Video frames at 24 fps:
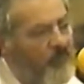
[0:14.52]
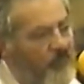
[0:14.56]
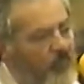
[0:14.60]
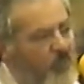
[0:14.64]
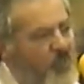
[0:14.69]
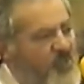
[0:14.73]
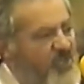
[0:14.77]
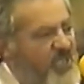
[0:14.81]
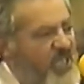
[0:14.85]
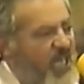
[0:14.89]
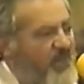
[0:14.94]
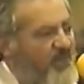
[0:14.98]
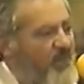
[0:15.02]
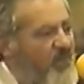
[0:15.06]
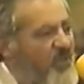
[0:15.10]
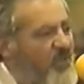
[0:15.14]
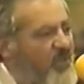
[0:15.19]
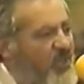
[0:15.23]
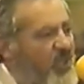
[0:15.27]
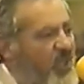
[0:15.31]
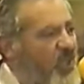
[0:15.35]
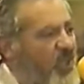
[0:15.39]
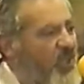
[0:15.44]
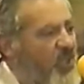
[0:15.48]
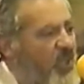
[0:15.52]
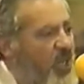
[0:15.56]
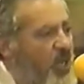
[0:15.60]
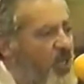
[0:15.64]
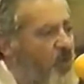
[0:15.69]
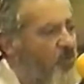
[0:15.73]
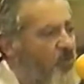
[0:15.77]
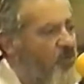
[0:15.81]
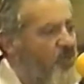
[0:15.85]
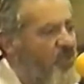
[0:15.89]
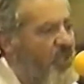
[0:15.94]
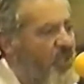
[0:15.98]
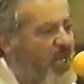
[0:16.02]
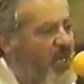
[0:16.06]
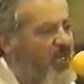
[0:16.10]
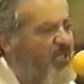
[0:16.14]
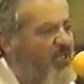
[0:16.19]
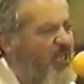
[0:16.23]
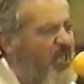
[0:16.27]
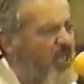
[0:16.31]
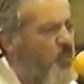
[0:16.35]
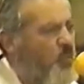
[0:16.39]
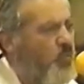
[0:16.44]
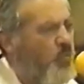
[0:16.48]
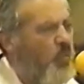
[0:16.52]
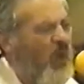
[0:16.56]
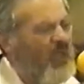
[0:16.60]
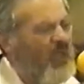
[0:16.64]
For 17 years they did